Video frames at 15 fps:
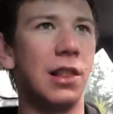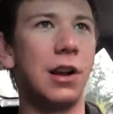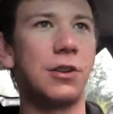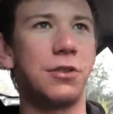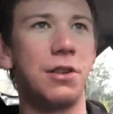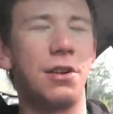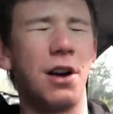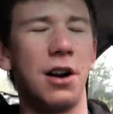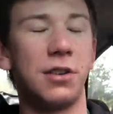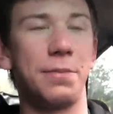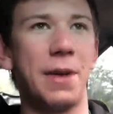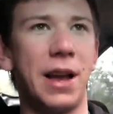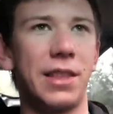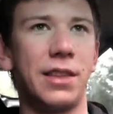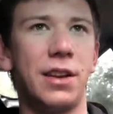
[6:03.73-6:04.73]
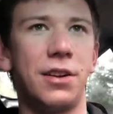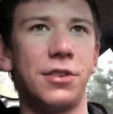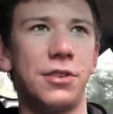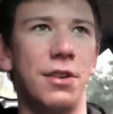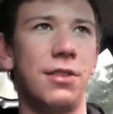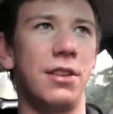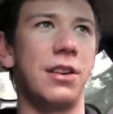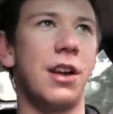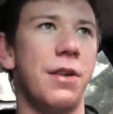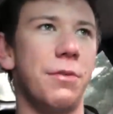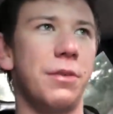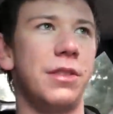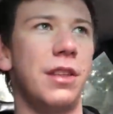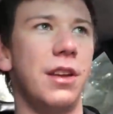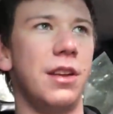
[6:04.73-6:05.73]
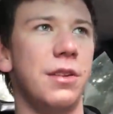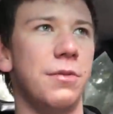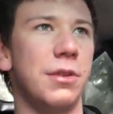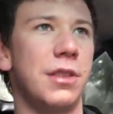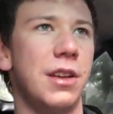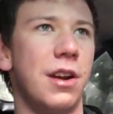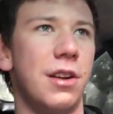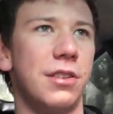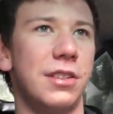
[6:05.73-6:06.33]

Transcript: Luxury cars back then are certainly not what they what they are